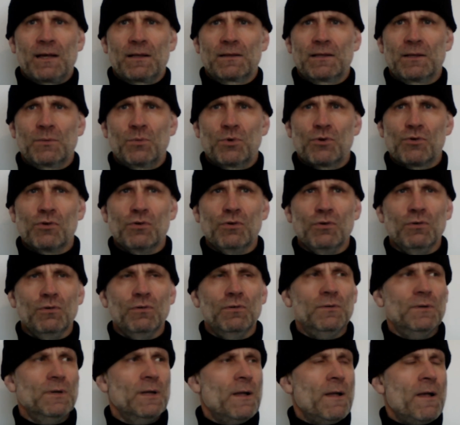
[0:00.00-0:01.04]
I think we're
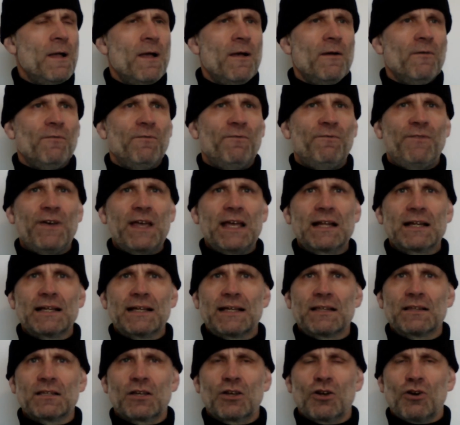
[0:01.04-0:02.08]
all
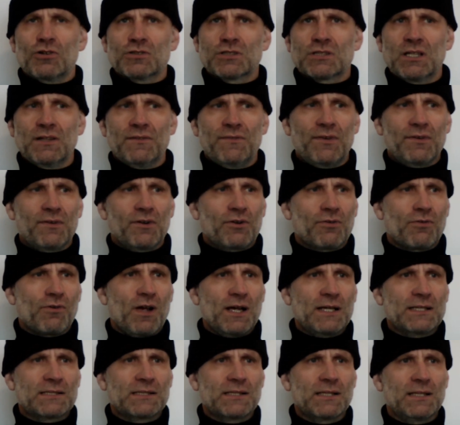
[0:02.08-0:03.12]
feeling the cost of living
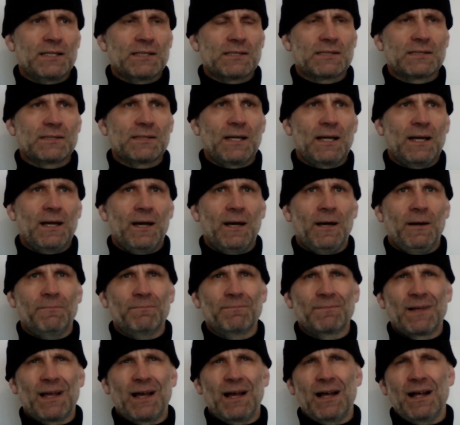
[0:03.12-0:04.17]
crisis, and
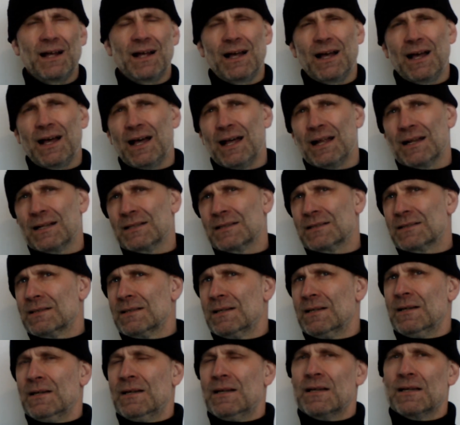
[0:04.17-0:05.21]

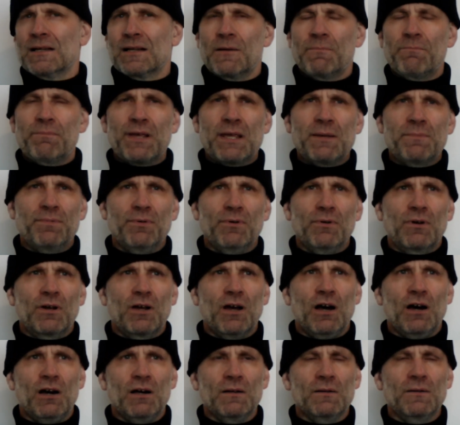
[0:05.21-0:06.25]
you know, people
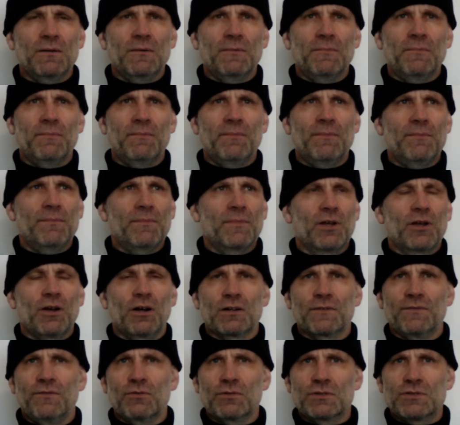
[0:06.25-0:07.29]
can't
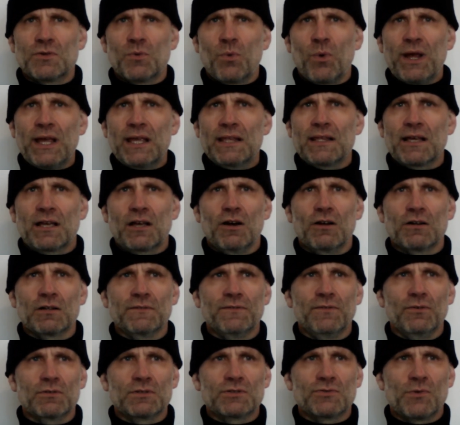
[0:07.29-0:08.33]
afford to eat, they can't
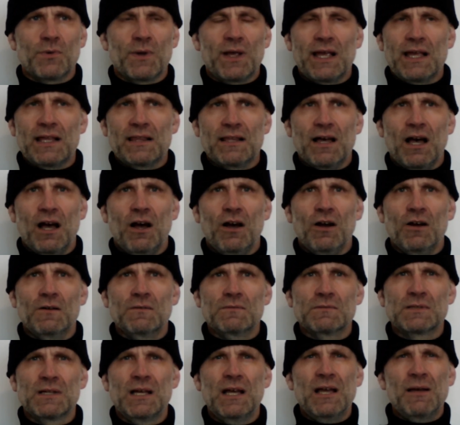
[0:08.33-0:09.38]
afford to heat their
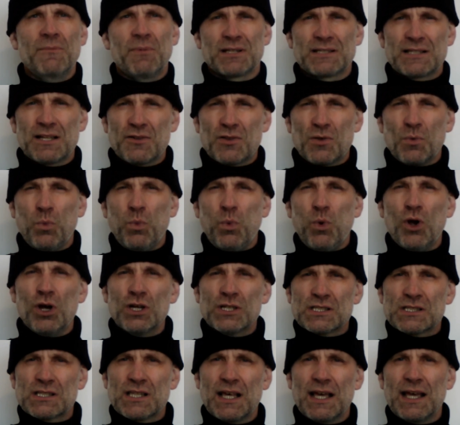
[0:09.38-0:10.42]
homes. But I tell you the
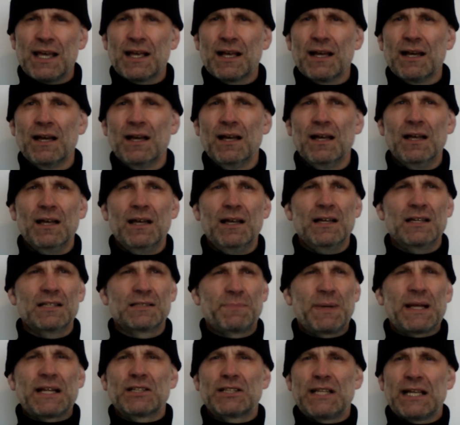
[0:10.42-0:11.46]
worst thing,
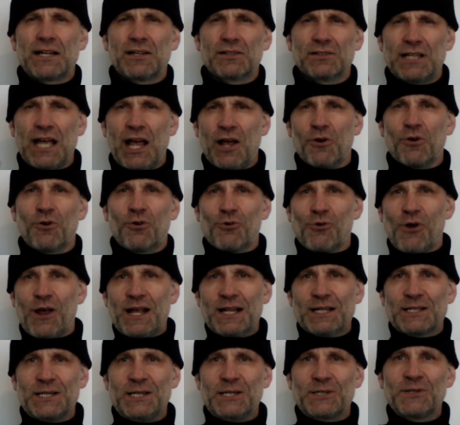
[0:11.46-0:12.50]
it's being
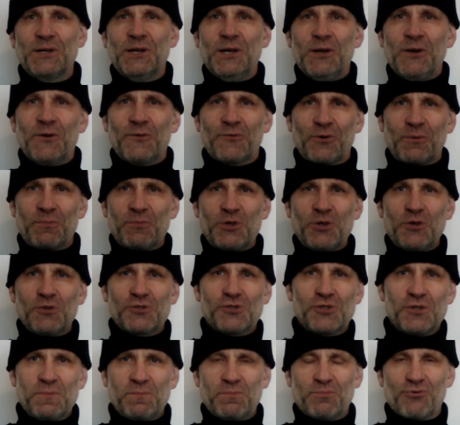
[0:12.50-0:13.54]
downgraded from
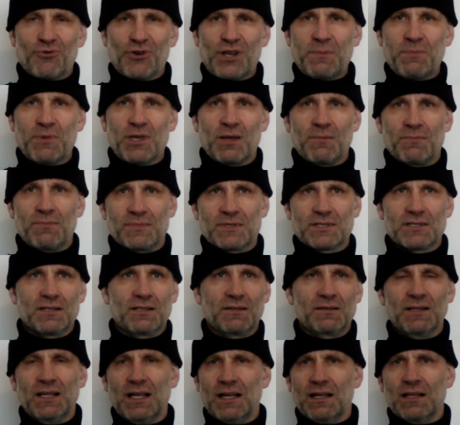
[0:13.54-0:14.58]
YouTube Premium
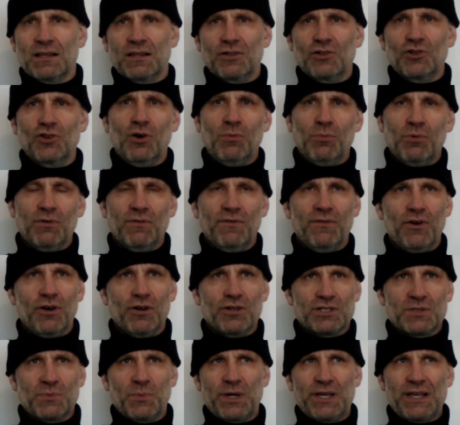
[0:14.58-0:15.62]
to the normal
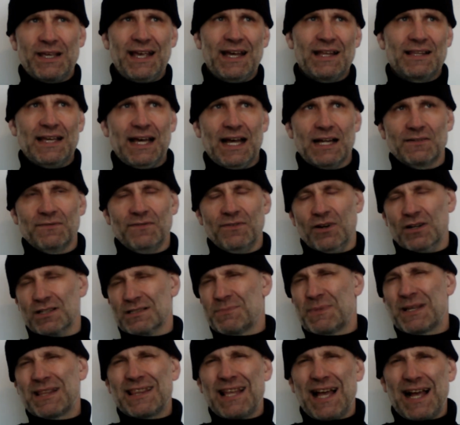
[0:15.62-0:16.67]
version where you get the
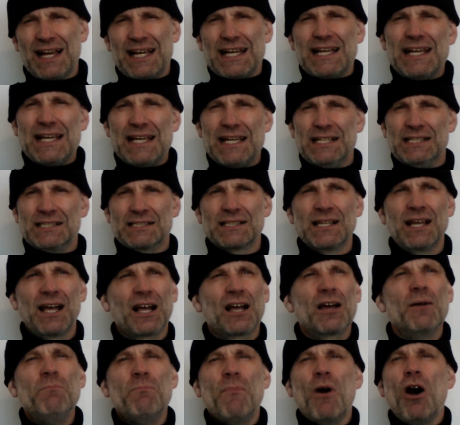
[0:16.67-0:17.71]
adverts. I mean, that is,
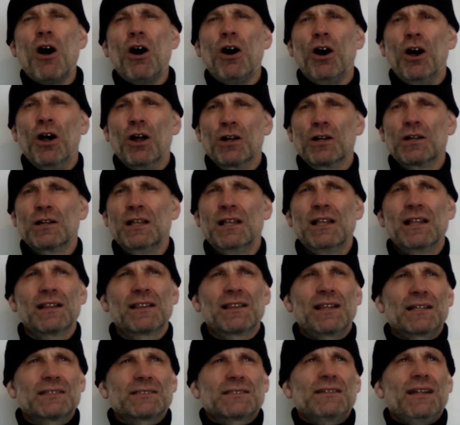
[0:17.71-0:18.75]
come on,
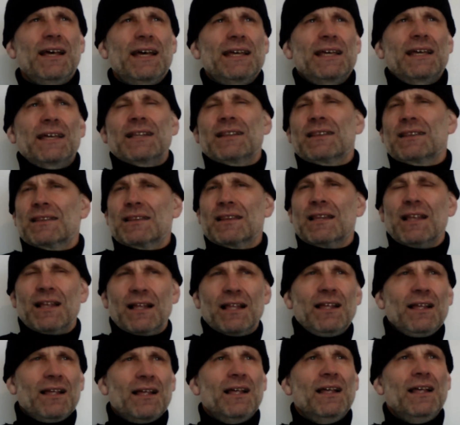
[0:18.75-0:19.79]
that's like,
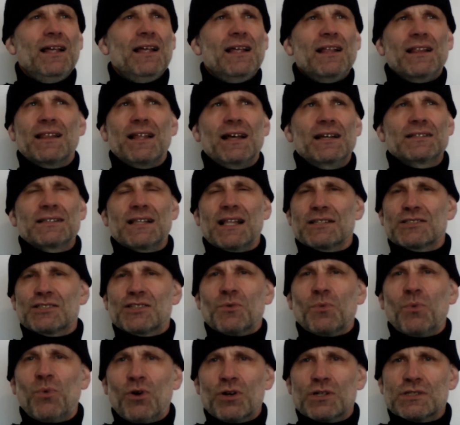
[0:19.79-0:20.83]
that's
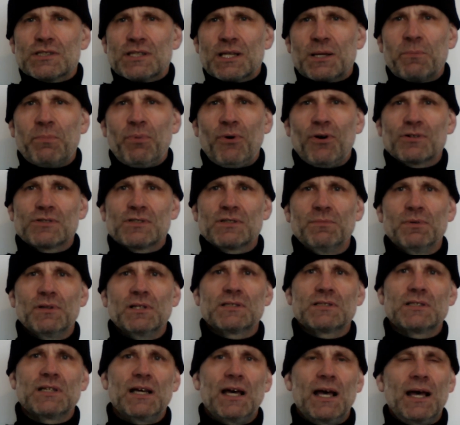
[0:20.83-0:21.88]
the worst thing possible,
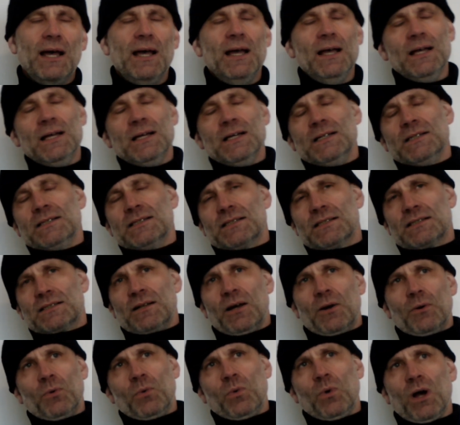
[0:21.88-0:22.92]
isn't it?
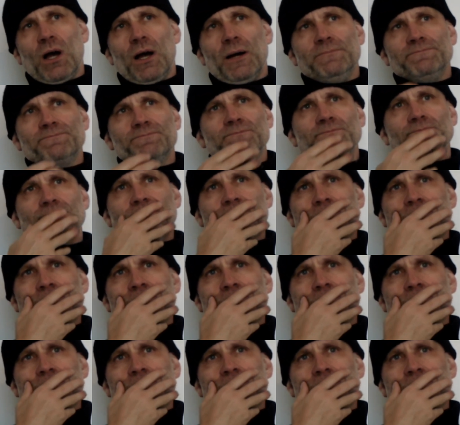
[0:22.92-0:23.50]
So